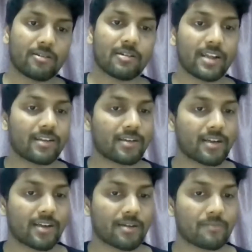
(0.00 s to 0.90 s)
or like
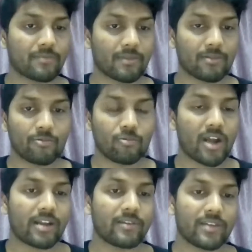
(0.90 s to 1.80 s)

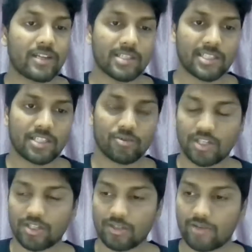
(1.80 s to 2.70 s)
why are they in this
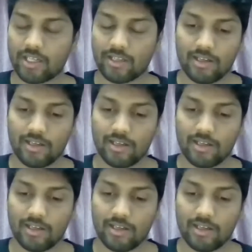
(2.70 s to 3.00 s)
situation, right?